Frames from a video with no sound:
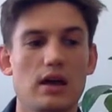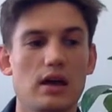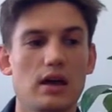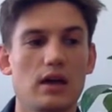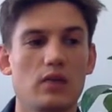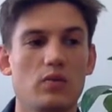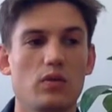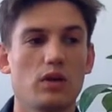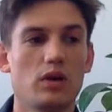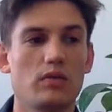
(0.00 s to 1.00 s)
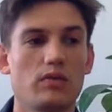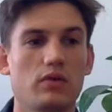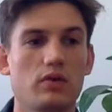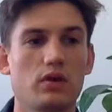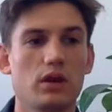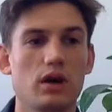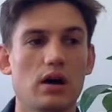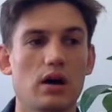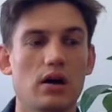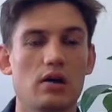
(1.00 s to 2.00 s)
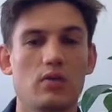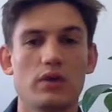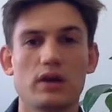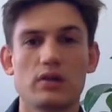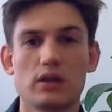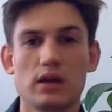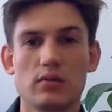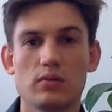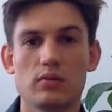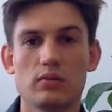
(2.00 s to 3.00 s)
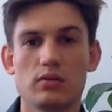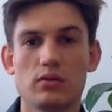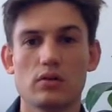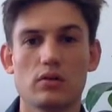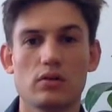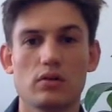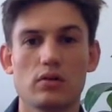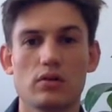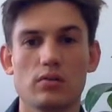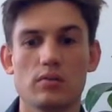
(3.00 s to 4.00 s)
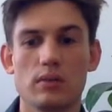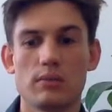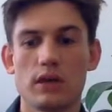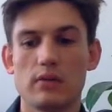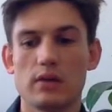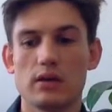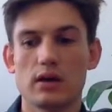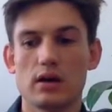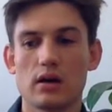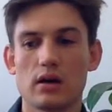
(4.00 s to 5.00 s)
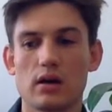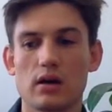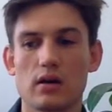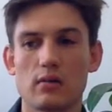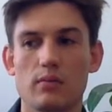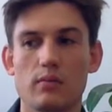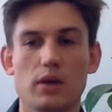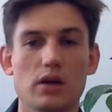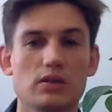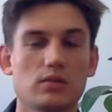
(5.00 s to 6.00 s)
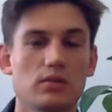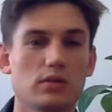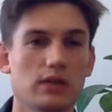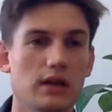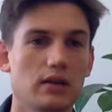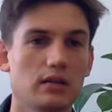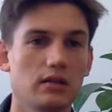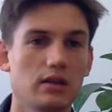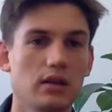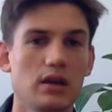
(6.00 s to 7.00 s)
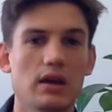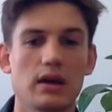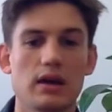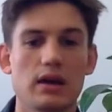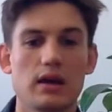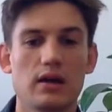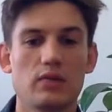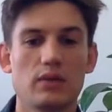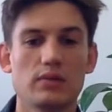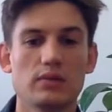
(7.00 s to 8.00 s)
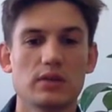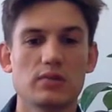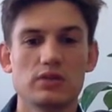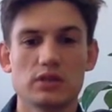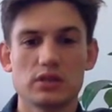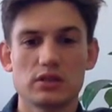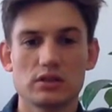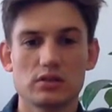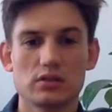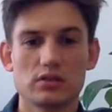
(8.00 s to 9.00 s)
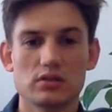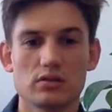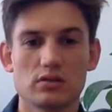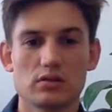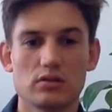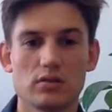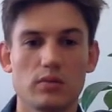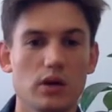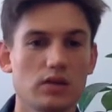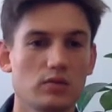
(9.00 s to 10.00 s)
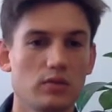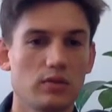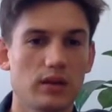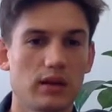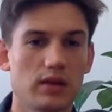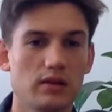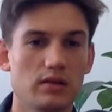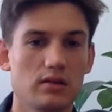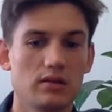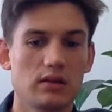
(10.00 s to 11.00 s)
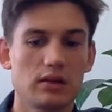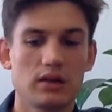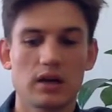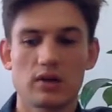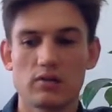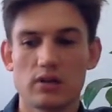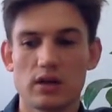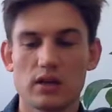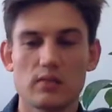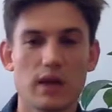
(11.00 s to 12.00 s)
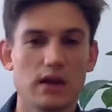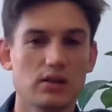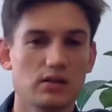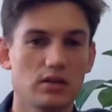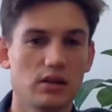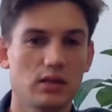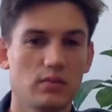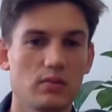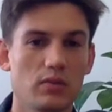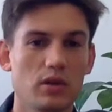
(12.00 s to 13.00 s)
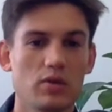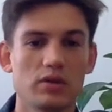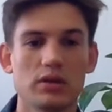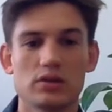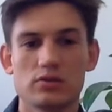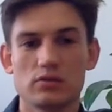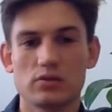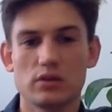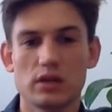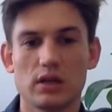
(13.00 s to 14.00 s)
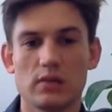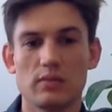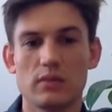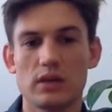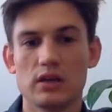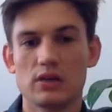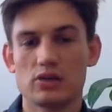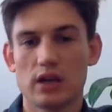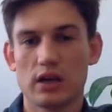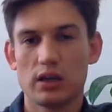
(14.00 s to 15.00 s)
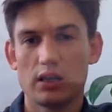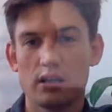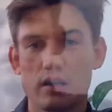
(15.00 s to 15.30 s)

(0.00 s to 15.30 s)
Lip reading: and work for a record label or maybe basketball talent and represent musicians or basketball players in their careers, manage them with their touring, media training.